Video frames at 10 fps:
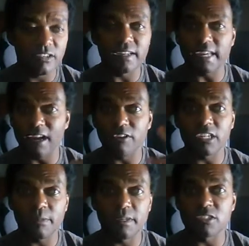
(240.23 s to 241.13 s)
you know, like
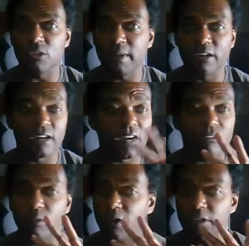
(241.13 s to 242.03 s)
outcome is, no matter
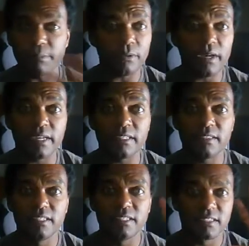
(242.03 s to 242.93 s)
how well you play it,
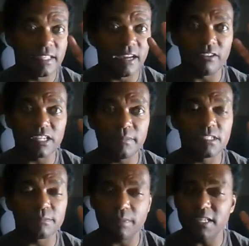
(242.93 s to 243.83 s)
the outcome
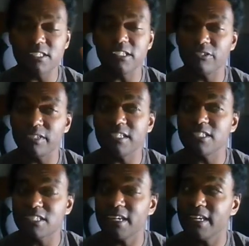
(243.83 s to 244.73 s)
is basically
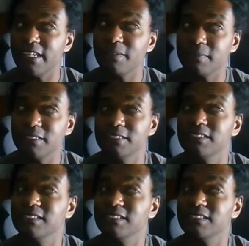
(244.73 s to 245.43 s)
the same.